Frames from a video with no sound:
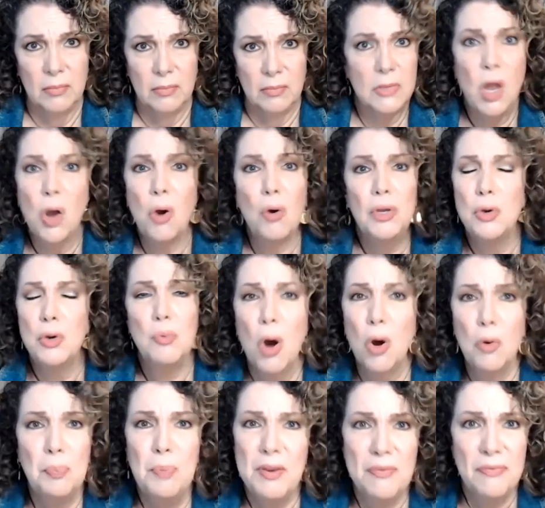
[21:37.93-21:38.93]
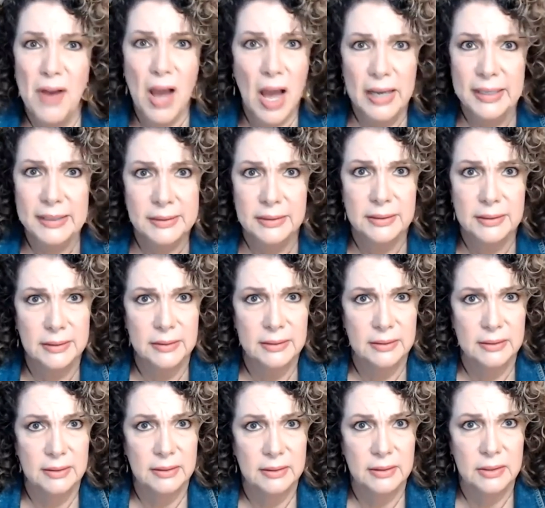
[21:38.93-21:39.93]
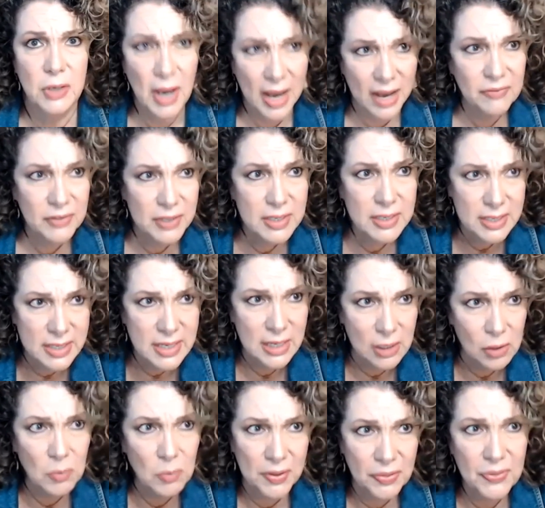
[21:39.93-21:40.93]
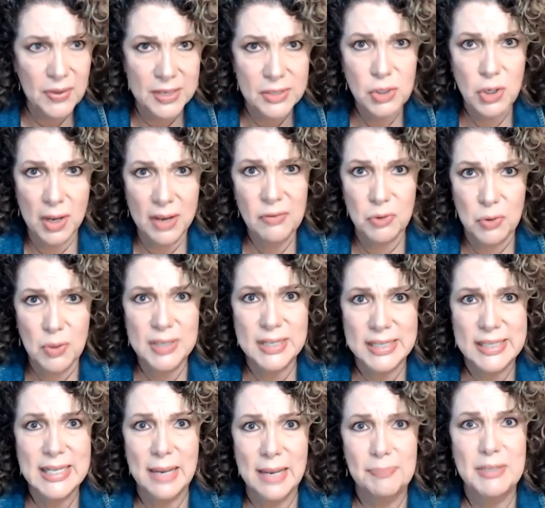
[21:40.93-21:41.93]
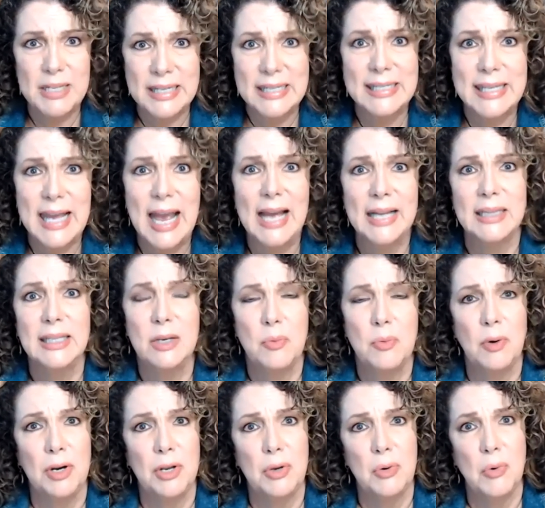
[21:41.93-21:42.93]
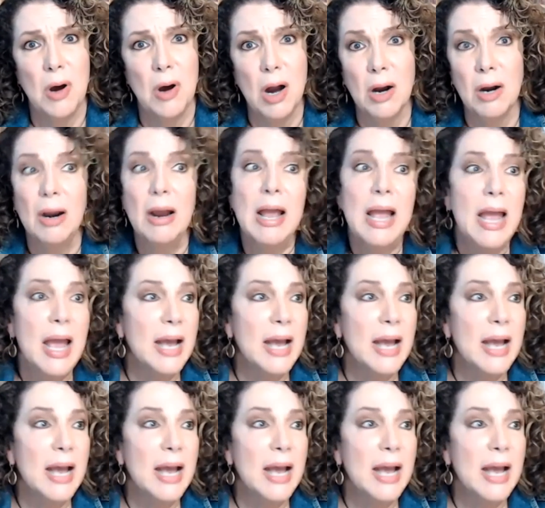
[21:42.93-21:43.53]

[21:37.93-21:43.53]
No, you won't be fine. You have to deal with this. You have to accept exactly where you are.